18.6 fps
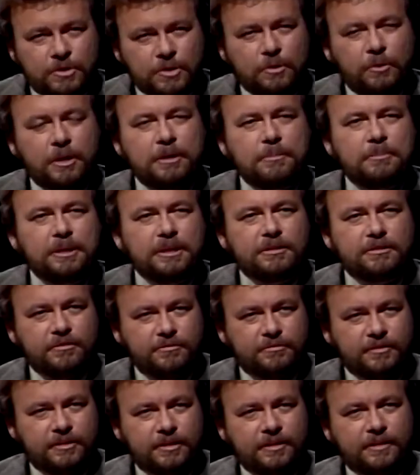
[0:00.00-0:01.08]
quite a bit
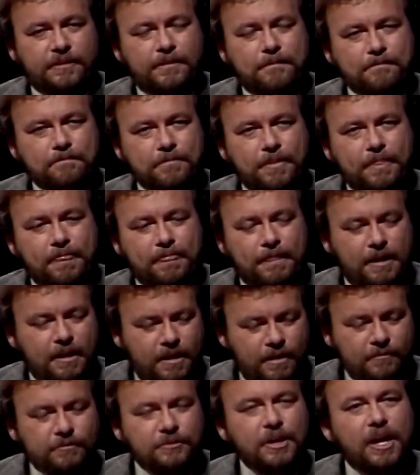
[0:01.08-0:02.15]
of
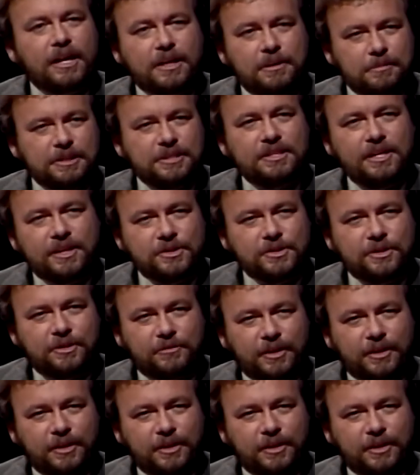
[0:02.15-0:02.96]
documentation